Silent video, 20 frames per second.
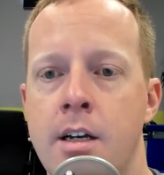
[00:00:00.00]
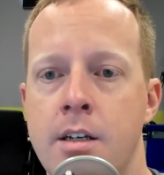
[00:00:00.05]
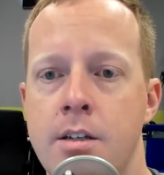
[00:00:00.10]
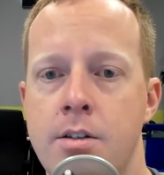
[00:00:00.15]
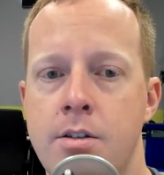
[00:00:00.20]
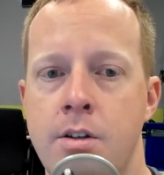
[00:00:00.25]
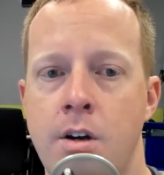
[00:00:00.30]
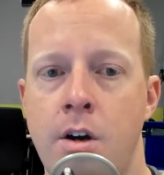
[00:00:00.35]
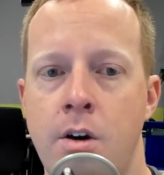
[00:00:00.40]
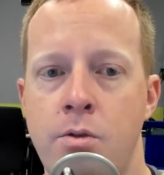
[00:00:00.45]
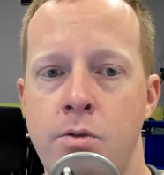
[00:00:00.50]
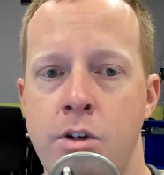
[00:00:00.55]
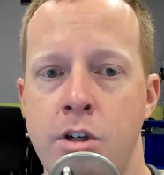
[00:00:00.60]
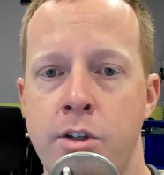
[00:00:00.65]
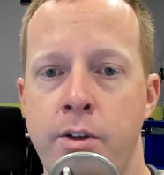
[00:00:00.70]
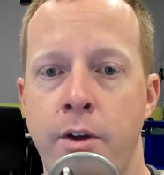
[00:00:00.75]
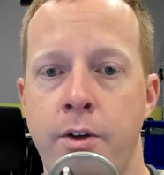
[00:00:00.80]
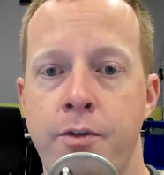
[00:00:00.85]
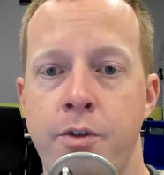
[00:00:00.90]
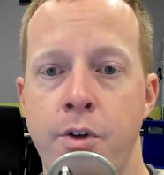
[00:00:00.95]
So
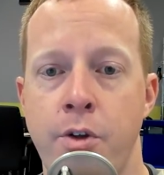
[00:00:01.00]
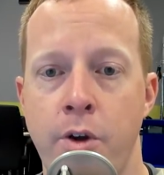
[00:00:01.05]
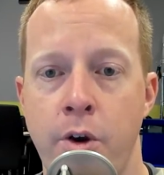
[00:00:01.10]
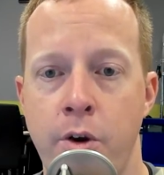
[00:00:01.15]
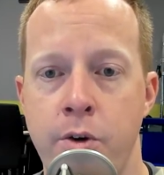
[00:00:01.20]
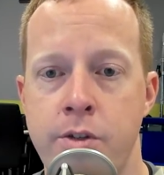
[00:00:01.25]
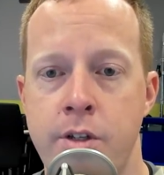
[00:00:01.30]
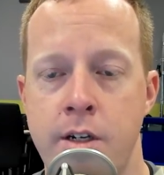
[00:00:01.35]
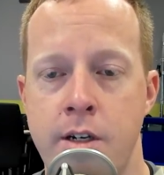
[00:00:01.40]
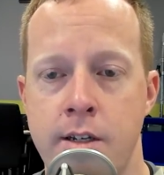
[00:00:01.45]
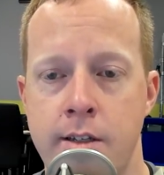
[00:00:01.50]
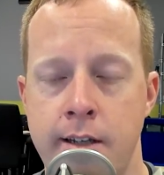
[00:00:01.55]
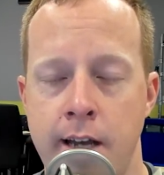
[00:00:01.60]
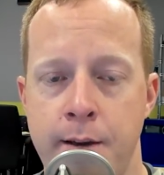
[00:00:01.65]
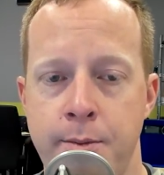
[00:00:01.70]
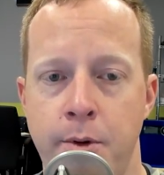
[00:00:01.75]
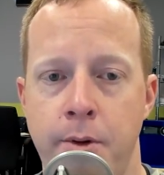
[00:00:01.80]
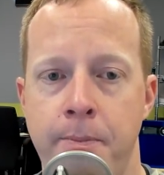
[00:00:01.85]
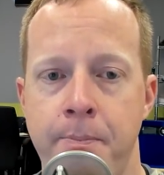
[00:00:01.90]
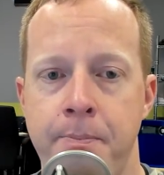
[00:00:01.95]
just look for those to
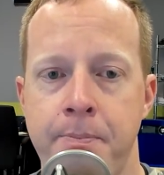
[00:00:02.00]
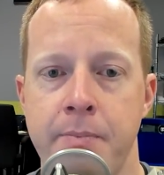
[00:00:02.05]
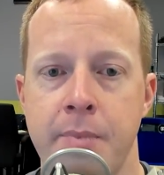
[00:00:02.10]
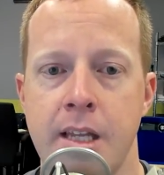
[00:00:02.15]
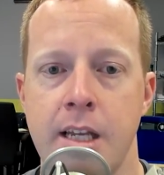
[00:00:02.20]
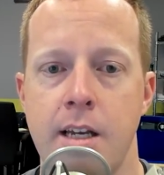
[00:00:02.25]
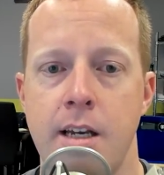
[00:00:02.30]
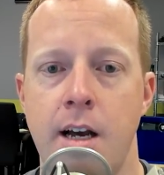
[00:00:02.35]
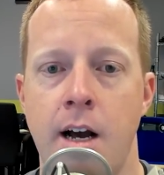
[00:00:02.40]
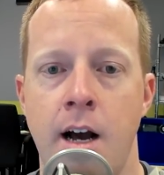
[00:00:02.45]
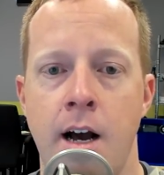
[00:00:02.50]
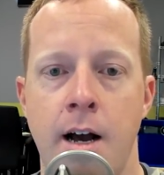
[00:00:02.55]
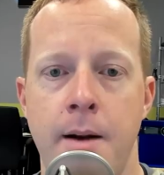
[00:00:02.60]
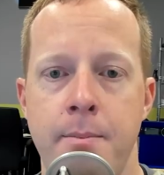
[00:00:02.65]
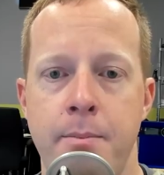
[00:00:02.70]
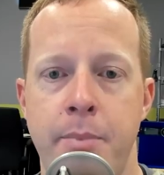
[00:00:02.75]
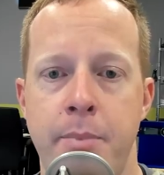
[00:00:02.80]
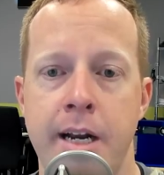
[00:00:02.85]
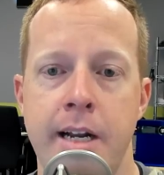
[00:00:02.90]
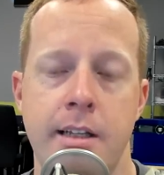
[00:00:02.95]
disable.
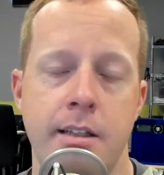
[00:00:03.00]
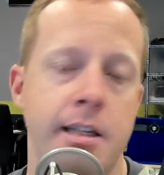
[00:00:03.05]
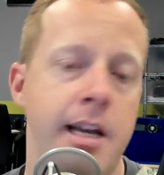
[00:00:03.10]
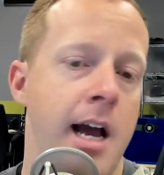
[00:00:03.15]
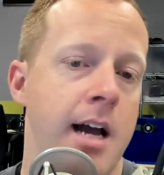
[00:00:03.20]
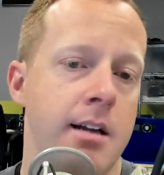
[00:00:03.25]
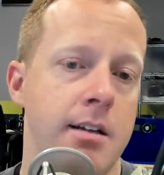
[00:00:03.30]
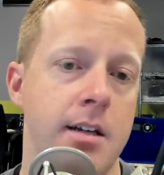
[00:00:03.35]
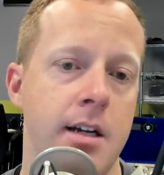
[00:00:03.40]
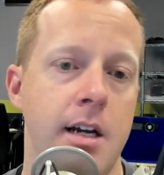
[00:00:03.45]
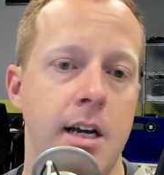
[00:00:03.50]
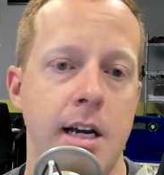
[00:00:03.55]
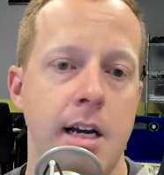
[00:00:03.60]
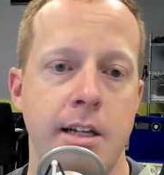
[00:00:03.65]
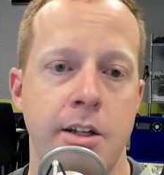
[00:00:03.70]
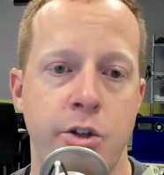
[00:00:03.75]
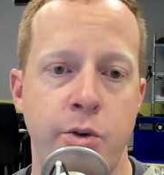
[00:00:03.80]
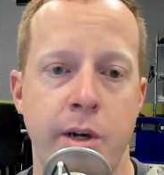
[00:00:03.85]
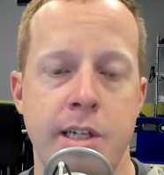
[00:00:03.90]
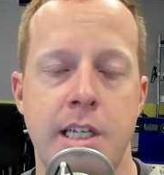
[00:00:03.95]
But the
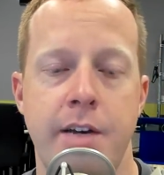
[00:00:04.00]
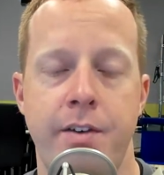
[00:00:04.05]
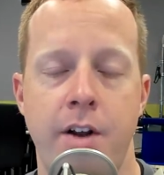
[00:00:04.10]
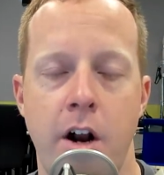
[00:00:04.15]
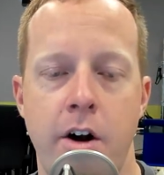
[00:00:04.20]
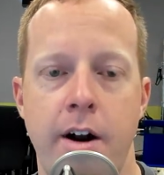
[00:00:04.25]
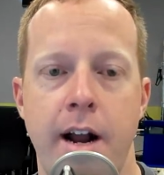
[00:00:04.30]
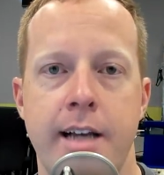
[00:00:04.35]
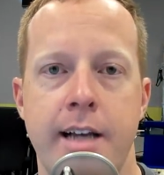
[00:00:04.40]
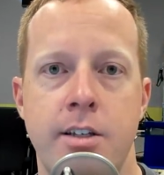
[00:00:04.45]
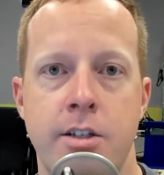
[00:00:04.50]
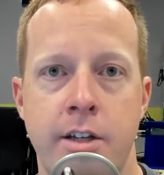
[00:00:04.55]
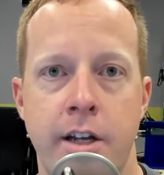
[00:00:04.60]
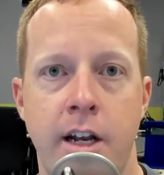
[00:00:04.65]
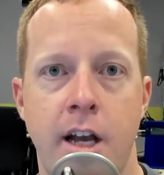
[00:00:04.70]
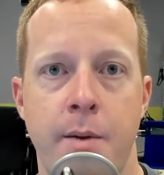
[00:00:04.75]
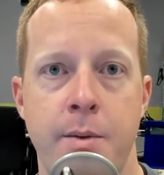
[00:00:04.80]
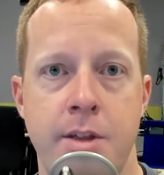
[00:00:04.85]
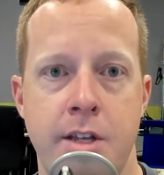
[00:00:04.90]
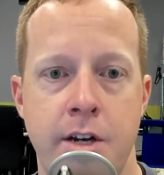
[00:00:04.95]
2700X is going
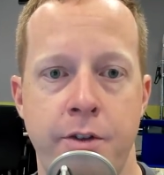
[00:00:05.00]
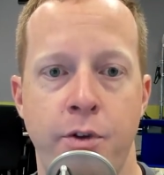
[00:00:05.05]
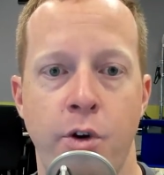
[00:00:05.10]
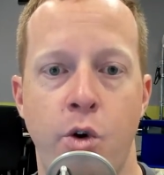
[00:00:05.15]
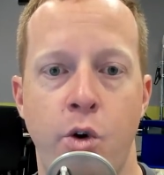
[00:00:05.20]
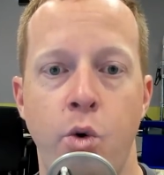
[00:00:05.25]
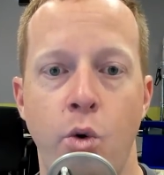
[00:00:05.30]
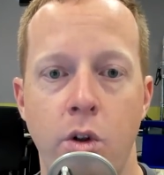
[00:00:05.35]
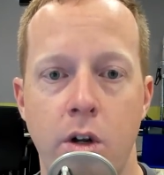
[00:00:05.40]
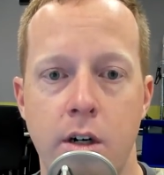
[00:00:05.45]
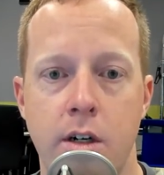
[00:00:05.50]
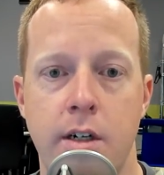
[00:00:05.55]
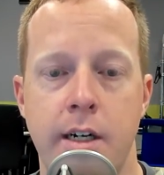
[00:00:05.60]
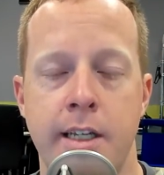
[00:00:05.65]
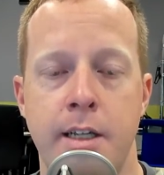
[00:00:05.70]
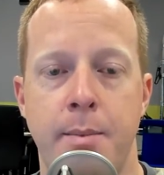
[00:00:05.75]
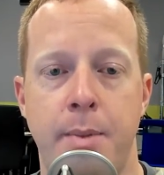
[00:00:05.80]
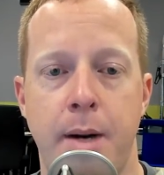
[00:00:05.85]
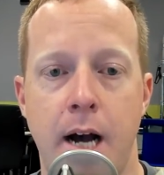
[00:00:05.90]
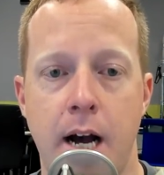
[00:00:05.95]
to come with a different cooler
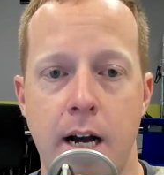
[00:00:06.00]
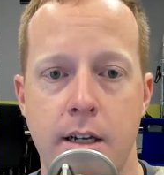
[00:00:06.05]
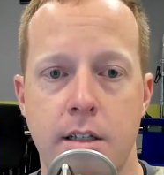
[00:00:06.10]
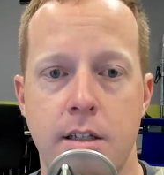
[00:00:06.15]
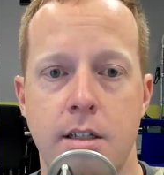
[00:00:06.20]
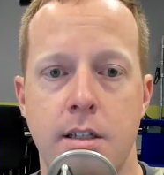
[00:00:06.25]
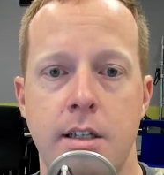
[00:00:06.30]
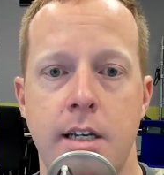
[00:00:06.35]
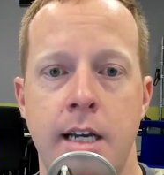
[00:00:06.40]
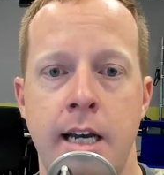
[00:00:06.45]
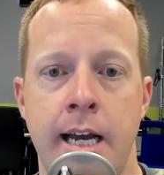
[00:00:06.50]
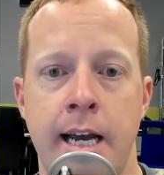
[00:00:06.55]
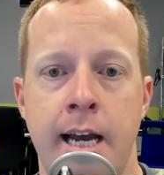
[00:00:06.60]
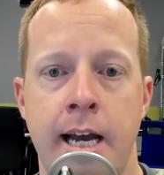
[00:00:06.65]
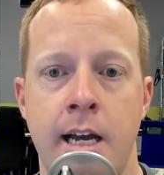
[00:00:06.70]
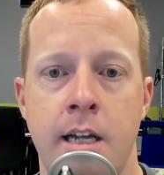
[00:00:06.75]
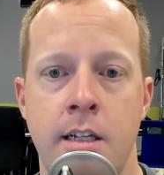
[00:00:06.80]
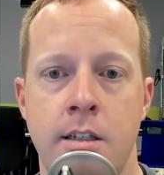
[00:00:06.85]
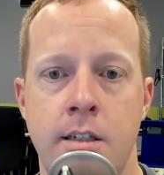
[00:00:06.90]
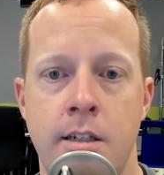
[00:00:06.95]
in the box,
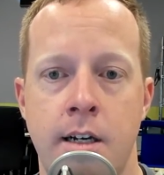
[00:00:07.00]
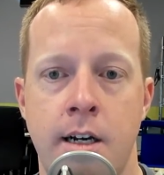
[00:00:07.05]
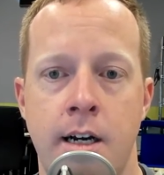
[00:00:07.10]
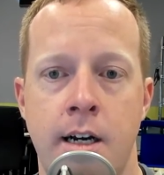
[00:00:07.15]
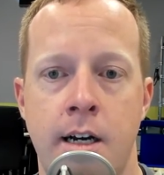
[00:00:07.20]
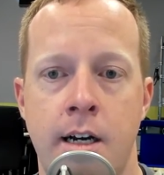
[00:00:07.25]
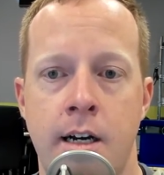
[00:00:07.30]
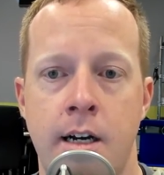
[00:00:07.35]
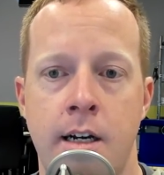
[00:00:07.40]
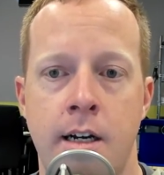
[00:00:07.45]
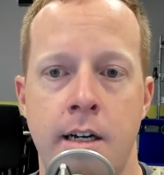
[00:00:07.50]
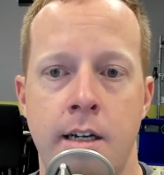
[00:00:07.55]
and so